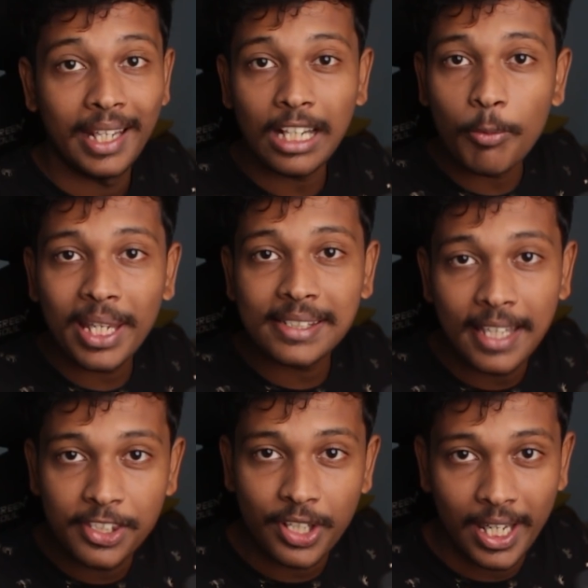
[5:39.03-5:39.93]
It now makes
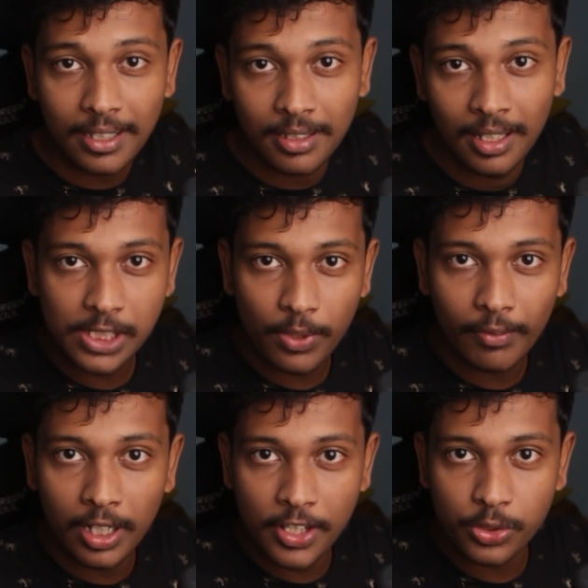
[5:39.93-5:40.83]
sense, right? Since we
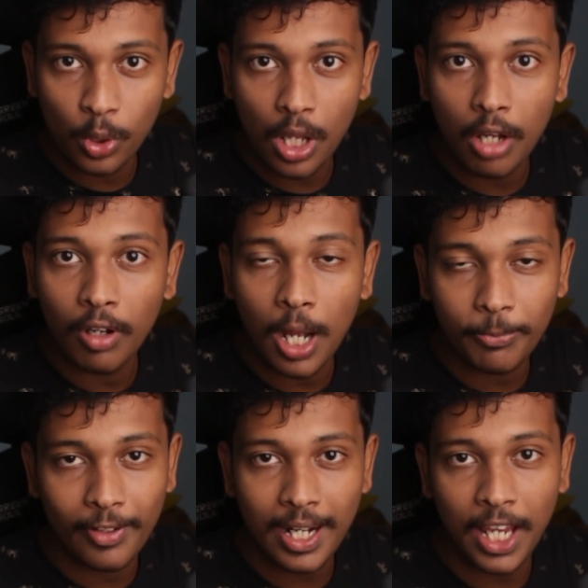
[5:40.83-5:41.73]
have understood how
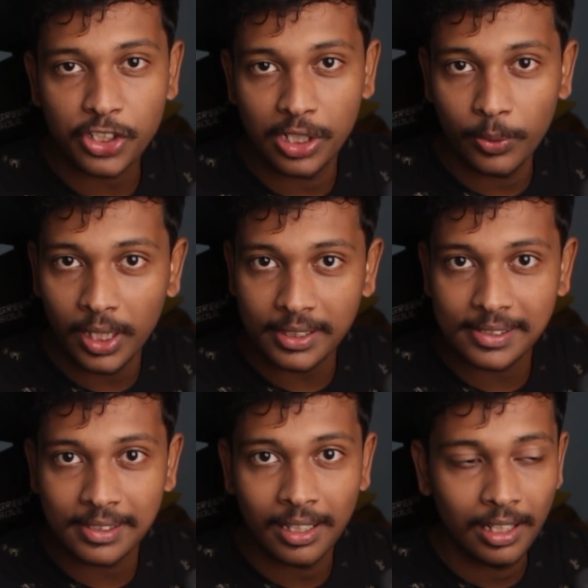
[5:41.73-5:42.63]
Upfire actually
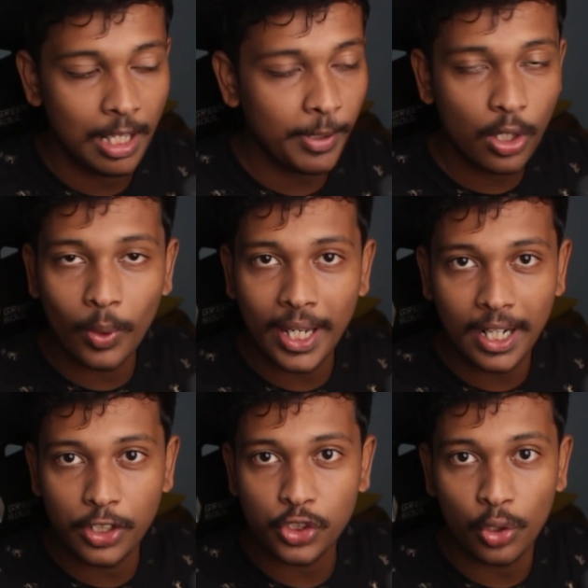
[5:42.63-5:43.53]
works, let me go
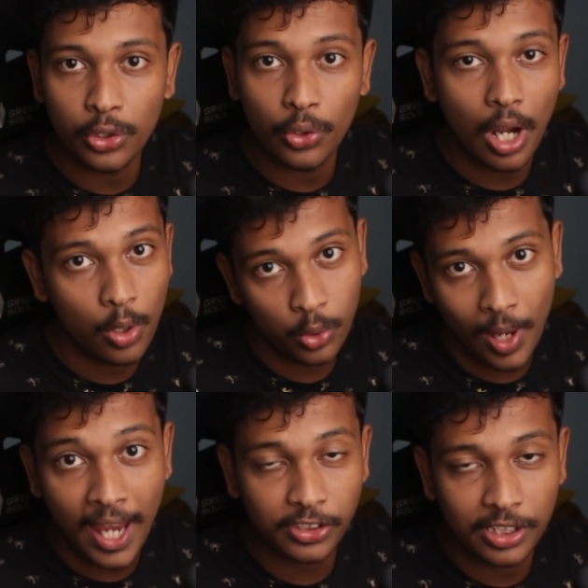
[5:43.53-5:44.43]
ahead and show you how
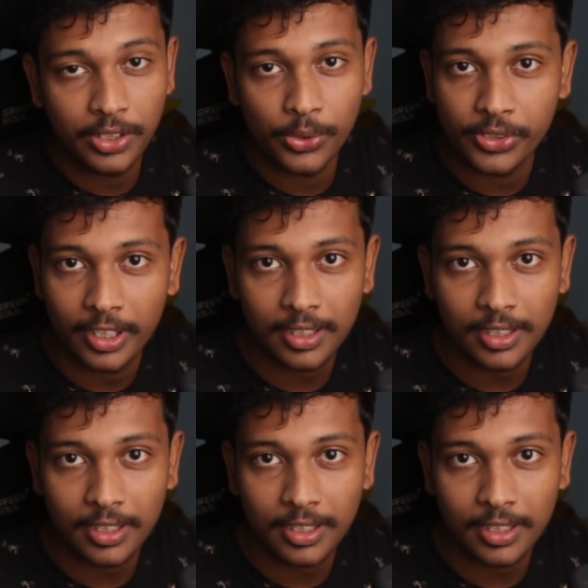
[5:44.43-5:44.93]
to actually use